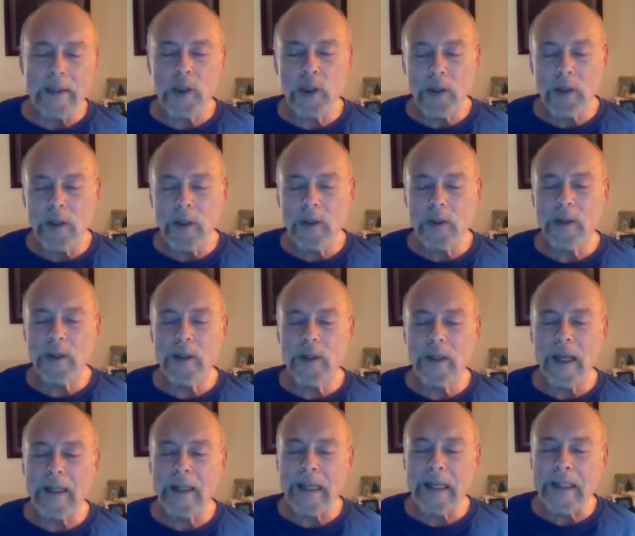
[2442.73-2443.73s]
shows
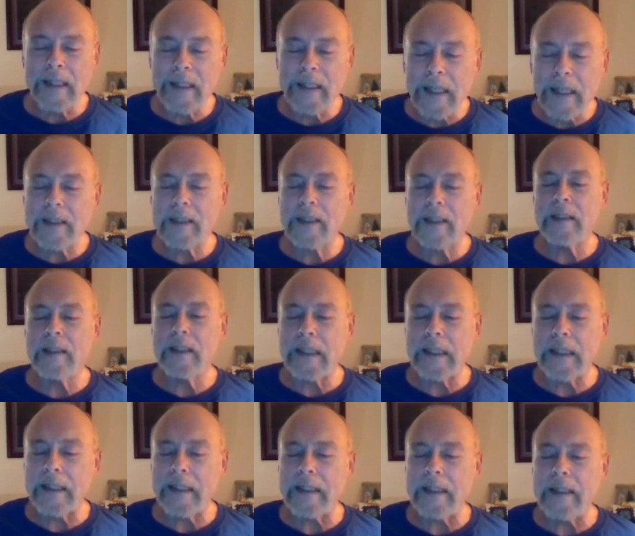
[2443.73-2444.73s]
that he does
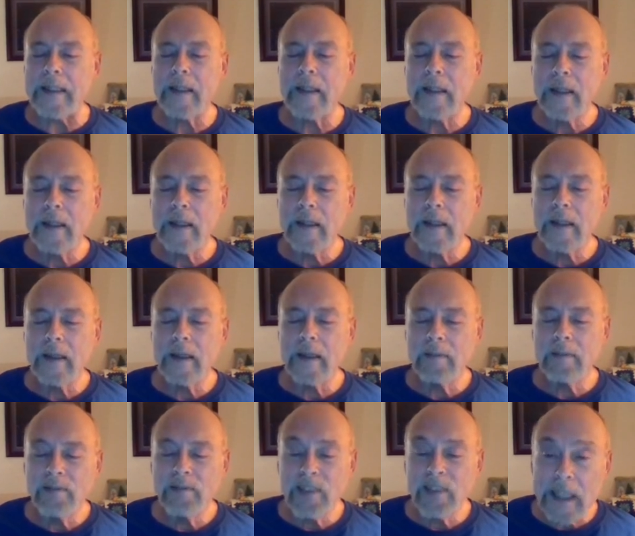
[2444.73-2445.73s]
indeed
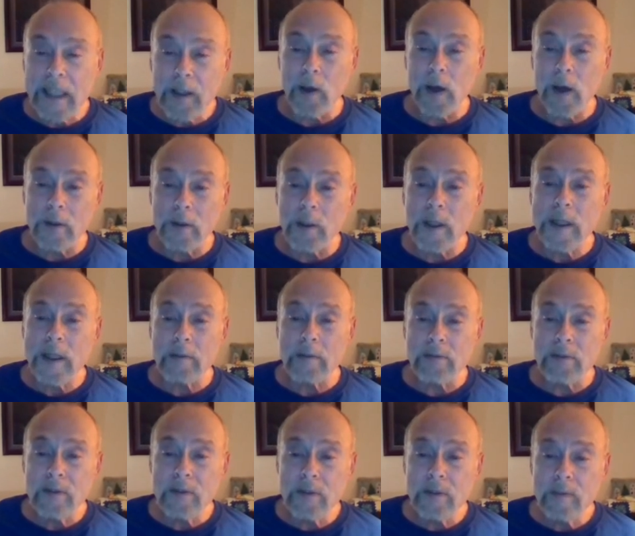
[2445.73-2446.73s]
feel our
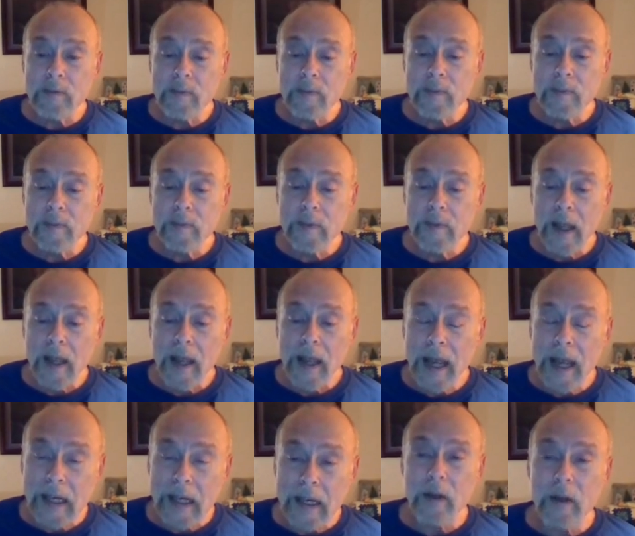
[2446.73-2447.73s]
grief.
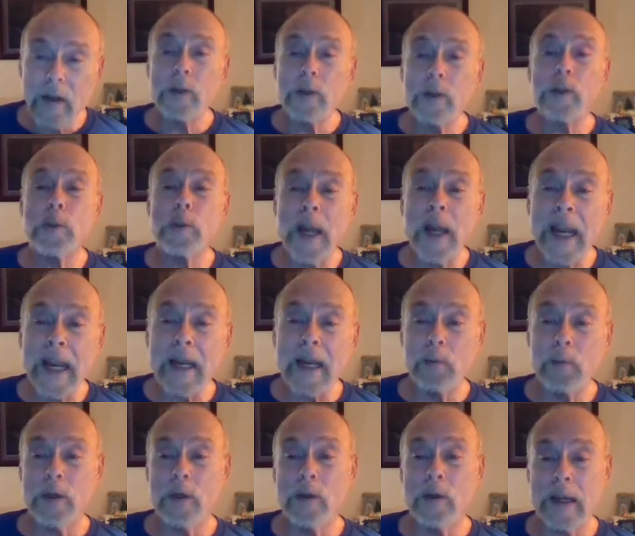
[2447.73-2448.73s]
And he knows your
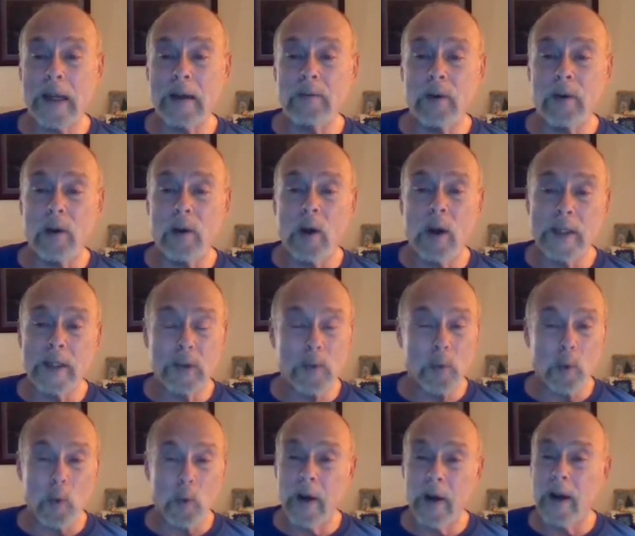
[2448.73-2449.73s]
pain when you have
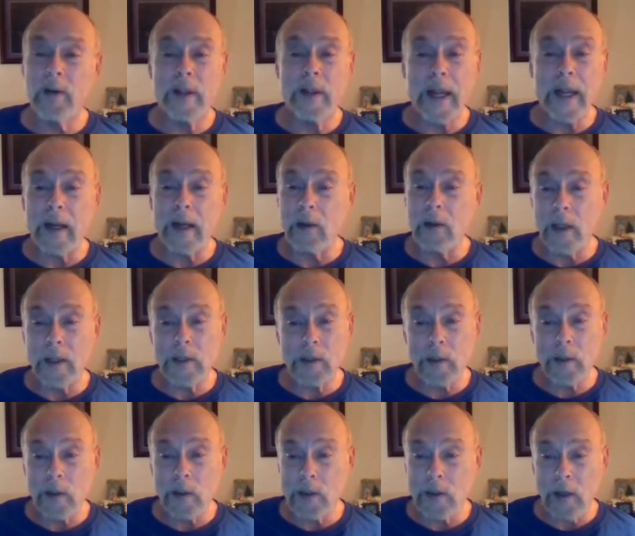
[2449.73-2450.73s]
loss, whatever that
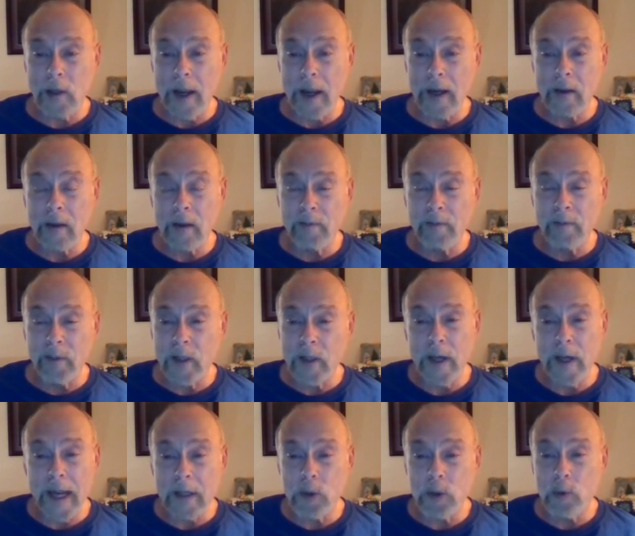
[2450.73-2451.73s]
loss looks like. If it's
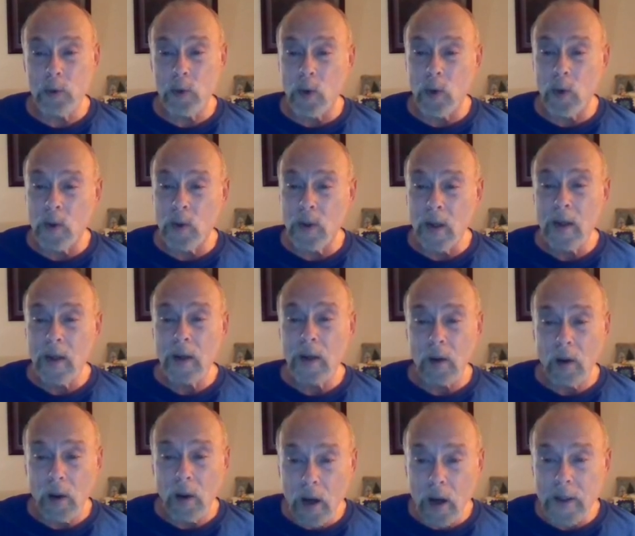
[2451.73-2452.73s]
an actual
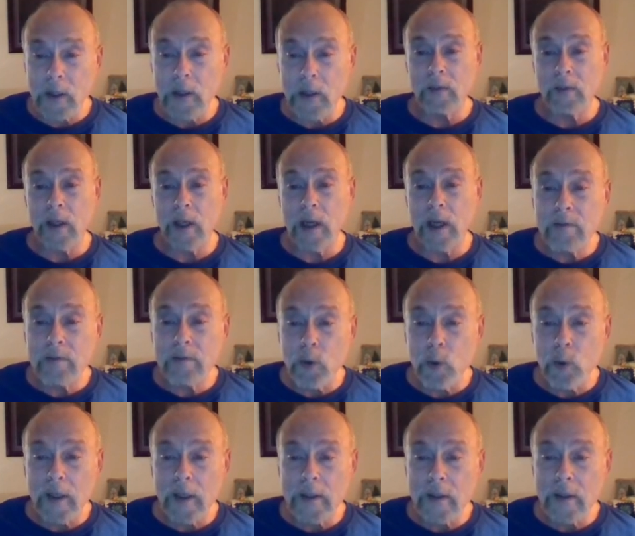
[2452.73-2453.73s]
loss of a loved
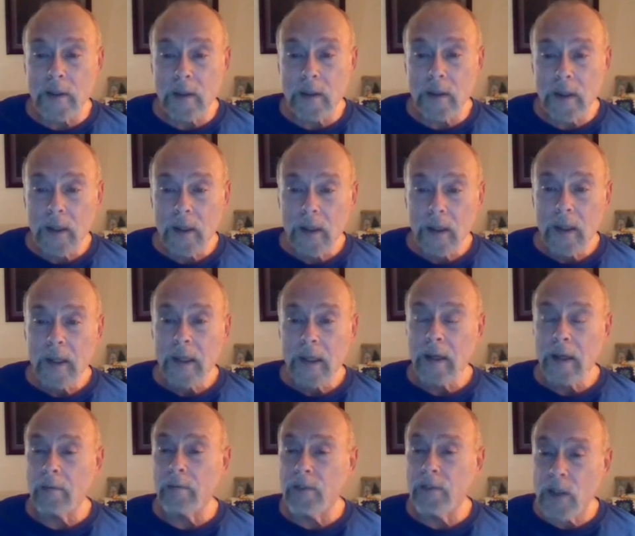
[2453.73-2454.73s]
one
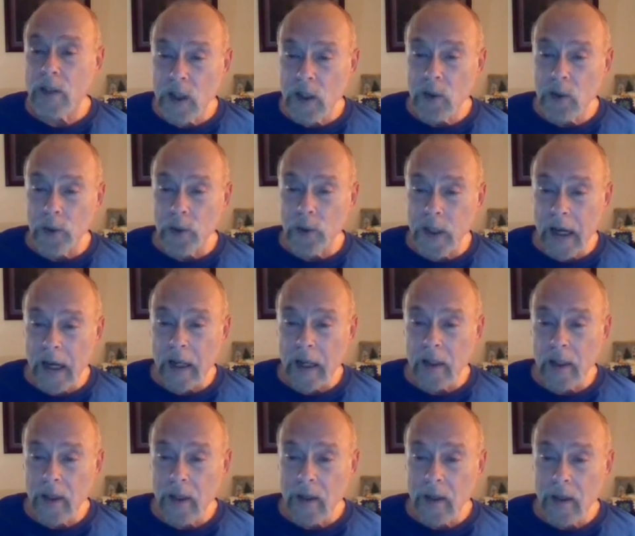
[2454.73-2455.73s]
in physical
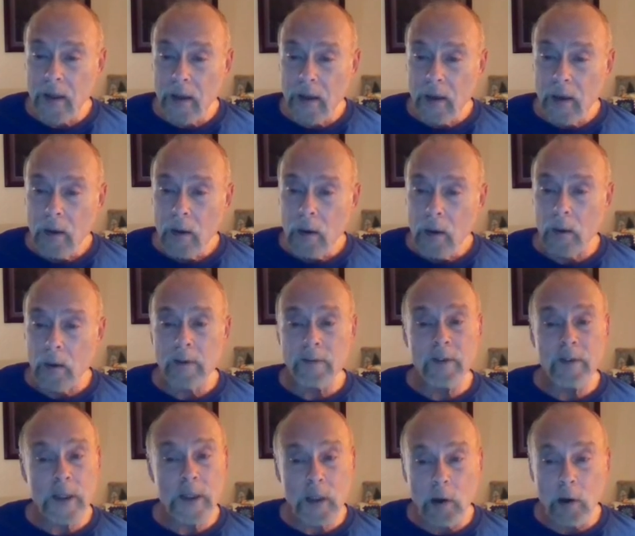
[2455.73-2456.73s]
death, or
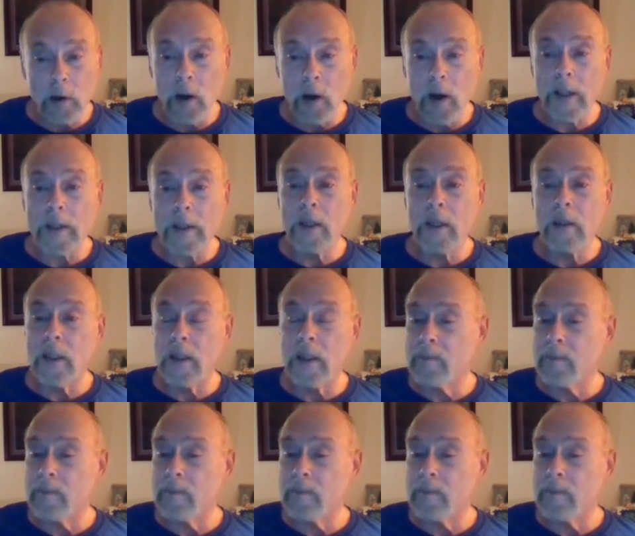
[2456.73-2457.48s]
if it's a loss of